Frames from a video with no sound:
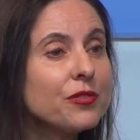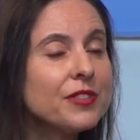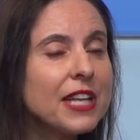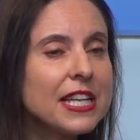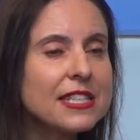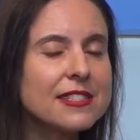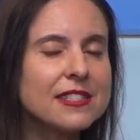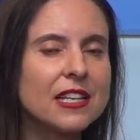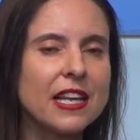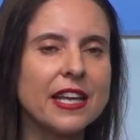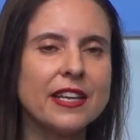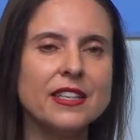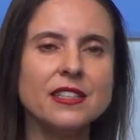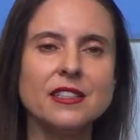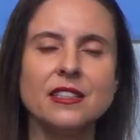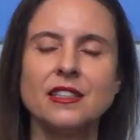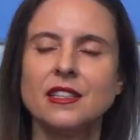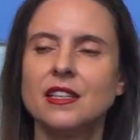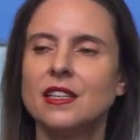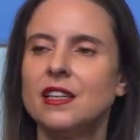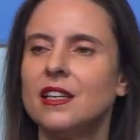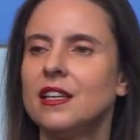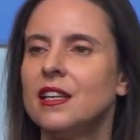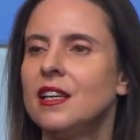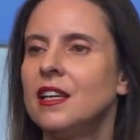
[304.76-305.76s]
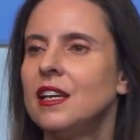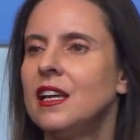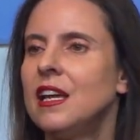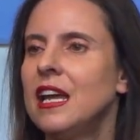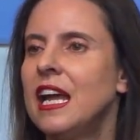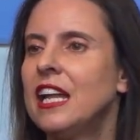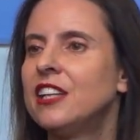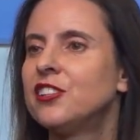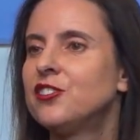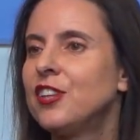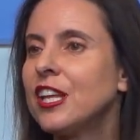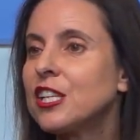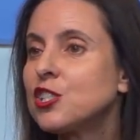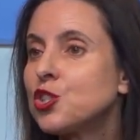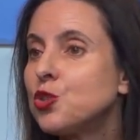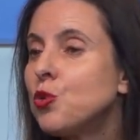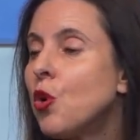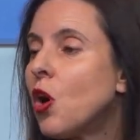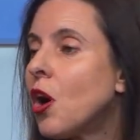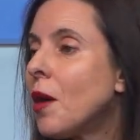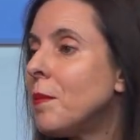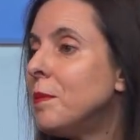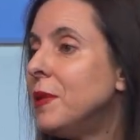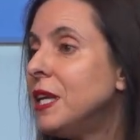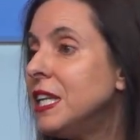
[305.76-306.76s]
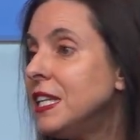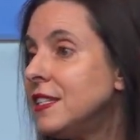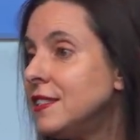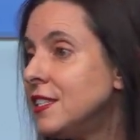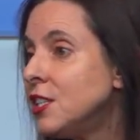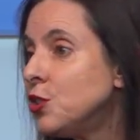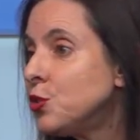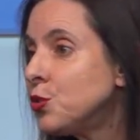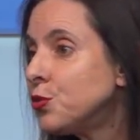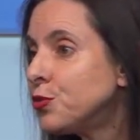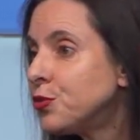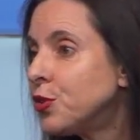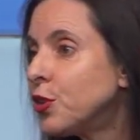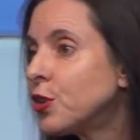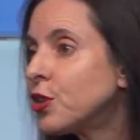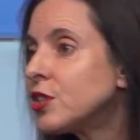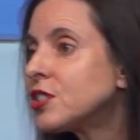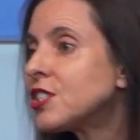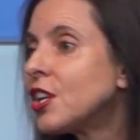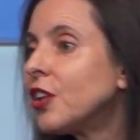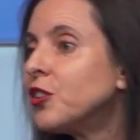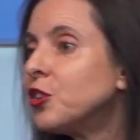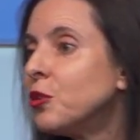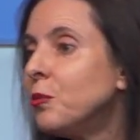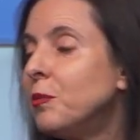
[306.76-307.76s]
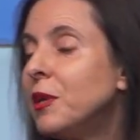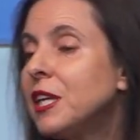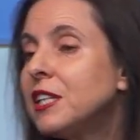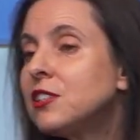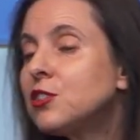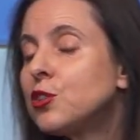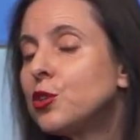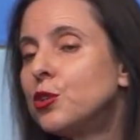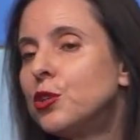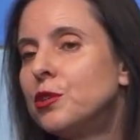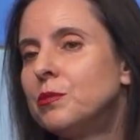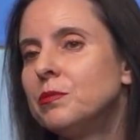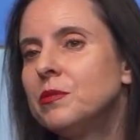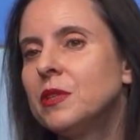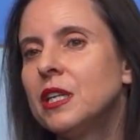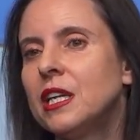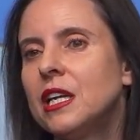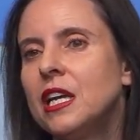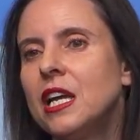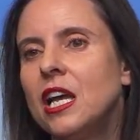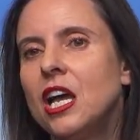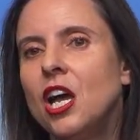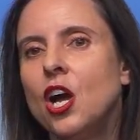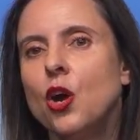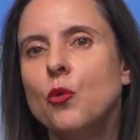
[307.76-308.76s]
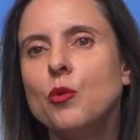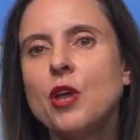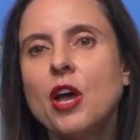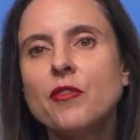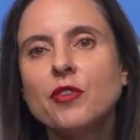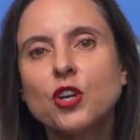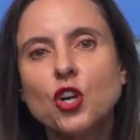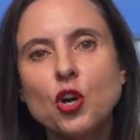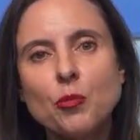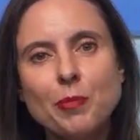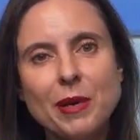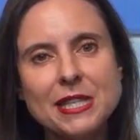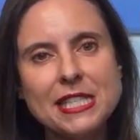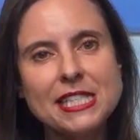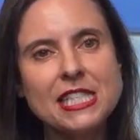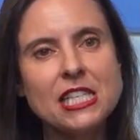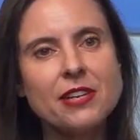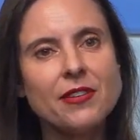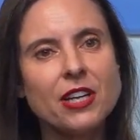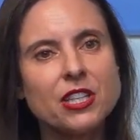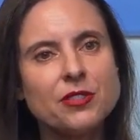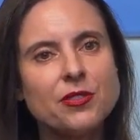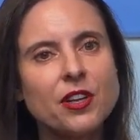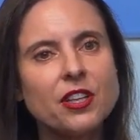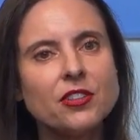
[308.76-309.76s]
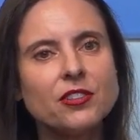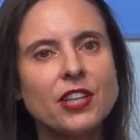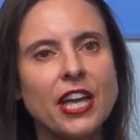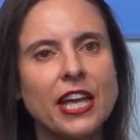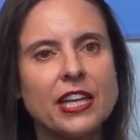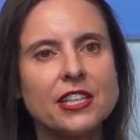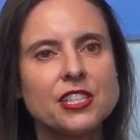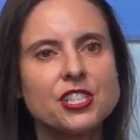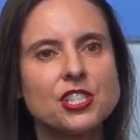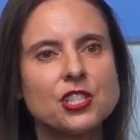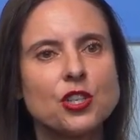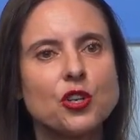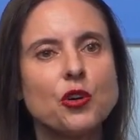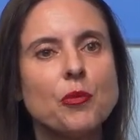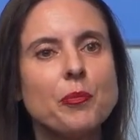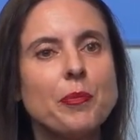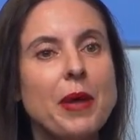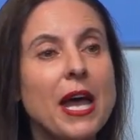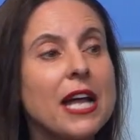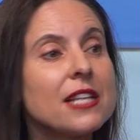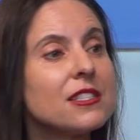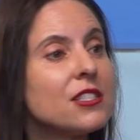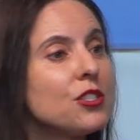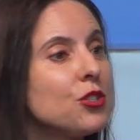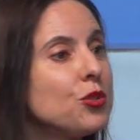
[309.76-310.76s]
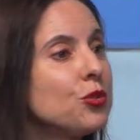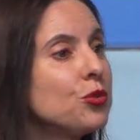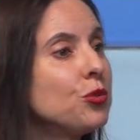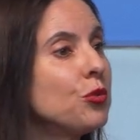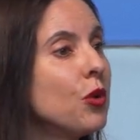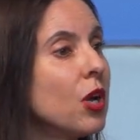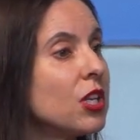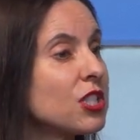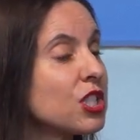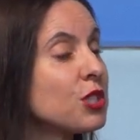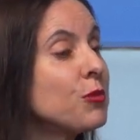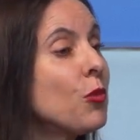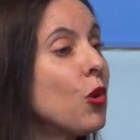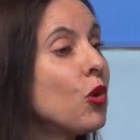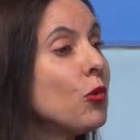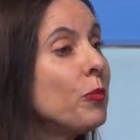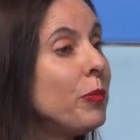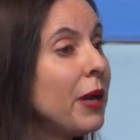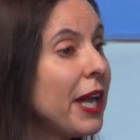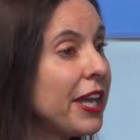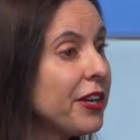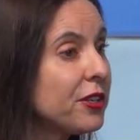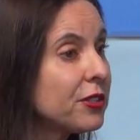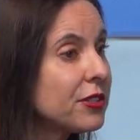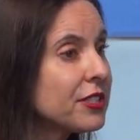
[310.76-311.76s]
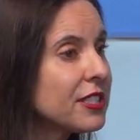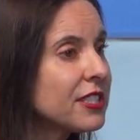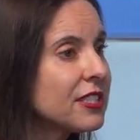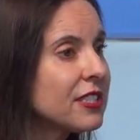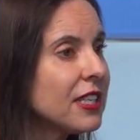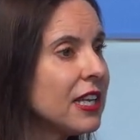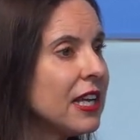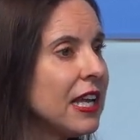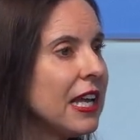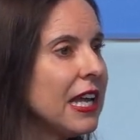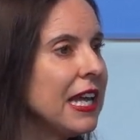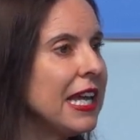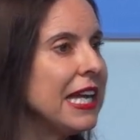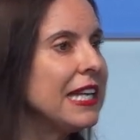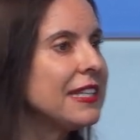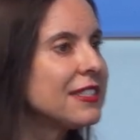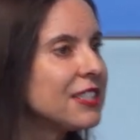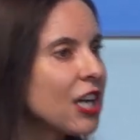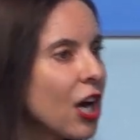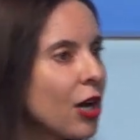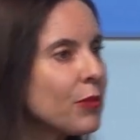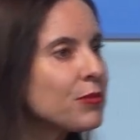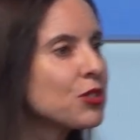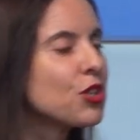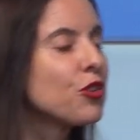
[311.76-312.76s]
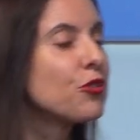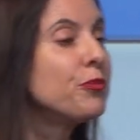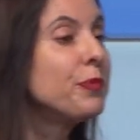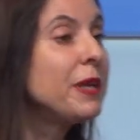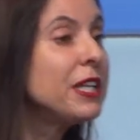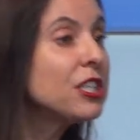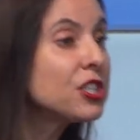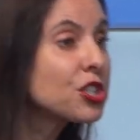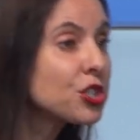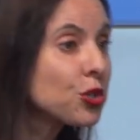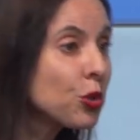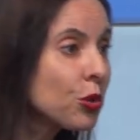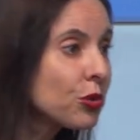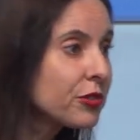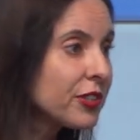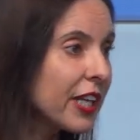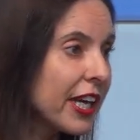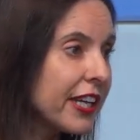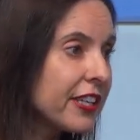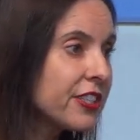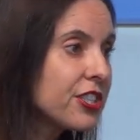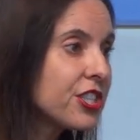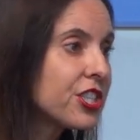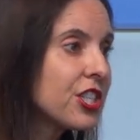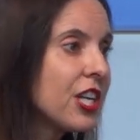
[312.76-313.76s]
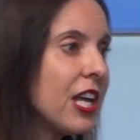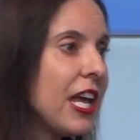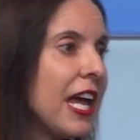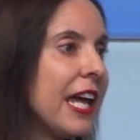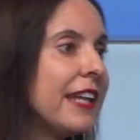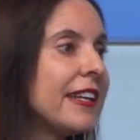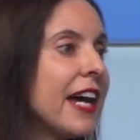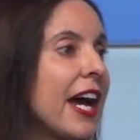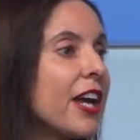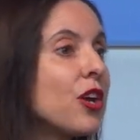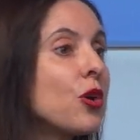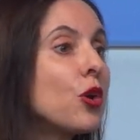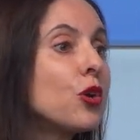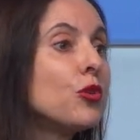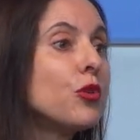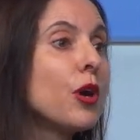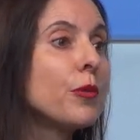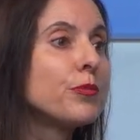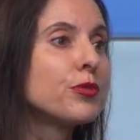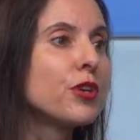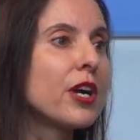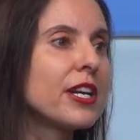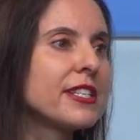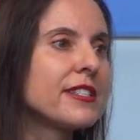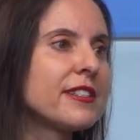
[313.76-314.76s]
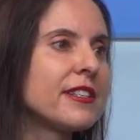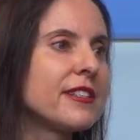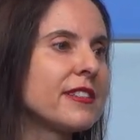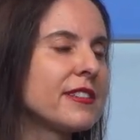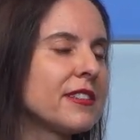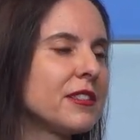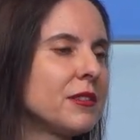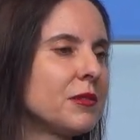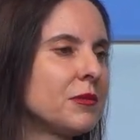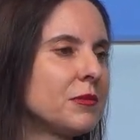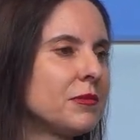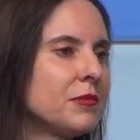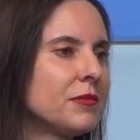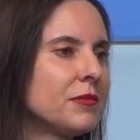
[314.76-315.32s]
of Nestlé, and thanks to our ability to focus on the midterm, we have a competitive advantage compared to small players in times of bean shortage and high cocoa prices.